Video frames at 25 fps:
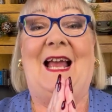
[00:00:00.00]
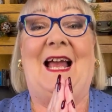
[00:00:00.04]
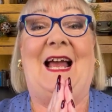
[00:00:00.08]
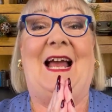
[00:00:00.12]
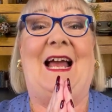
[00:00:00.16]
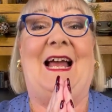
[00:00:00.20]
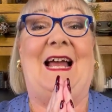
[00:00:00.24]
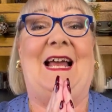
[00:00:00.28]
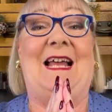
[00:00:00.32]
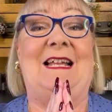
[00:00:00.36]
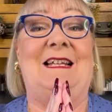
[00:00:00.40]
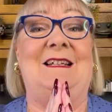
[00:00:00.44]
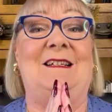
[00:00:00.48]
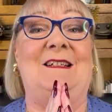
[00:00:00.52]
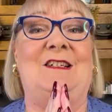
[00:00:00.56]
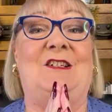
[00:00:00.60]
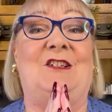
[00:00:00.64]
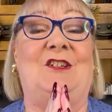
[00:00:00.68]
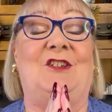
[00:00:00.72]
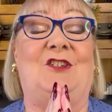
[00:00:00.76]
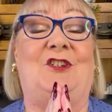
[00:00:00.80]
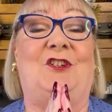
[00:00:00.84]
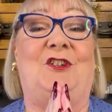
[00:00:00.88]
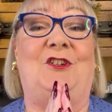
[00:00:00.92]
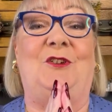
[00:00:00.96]
and
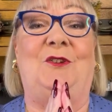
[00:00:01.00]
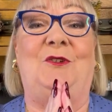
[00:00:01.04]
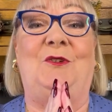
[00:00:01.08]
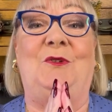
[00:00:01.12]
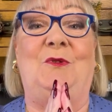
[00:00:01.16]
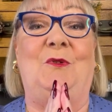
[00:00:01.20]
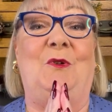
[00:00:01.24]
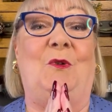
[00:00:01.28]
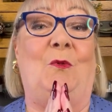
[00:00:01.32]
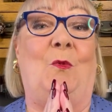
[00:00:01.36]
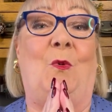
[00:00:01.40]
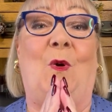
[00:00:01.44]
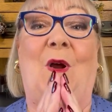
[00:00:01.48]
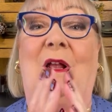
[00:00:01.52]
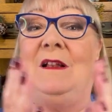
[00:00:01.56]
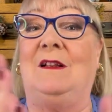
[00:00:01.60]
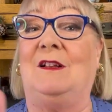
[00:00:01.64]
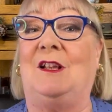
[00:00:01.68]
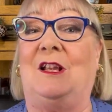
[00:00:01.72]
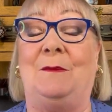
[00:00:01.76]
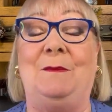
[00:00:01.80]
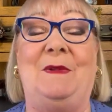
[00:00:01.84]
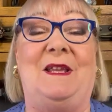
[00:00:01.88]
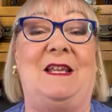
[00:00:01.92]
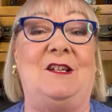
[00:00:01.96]
to
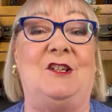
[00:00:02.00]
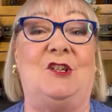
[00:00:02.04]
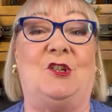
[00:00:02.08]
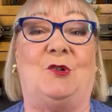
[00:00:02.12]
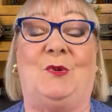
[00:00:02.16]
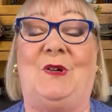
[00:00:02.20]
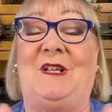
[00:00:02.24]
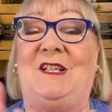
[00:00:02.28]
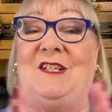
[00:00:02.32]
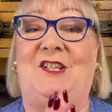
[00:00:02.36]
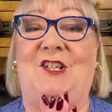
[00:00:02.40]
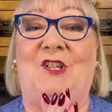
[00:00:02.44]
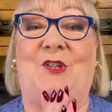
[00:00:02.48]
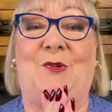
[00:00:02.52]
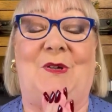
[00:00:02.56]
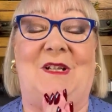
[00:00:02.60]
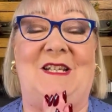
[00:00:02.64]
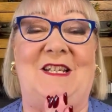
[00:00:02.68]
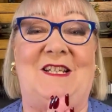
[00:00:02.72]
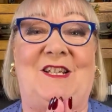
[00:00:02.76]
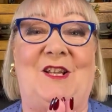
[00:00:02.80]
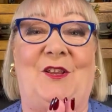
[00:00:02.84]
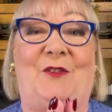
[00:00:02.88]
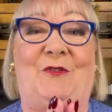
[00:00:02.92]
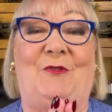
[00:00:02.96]
welcome in
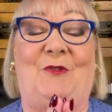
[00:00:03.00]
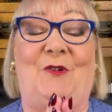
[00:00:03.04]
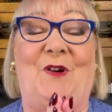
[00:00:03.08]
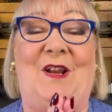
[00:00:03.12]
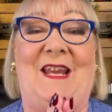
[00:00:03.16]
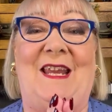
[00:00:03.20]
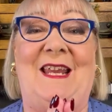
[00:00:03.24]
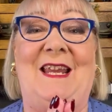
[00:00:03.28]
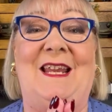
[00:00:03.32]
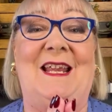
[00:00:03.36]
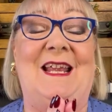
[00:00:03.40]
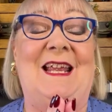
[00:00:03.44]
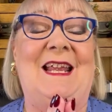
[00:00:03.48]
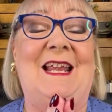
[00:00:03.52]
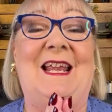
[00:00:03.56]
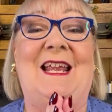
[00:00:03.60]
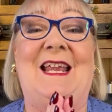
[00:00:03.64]
2023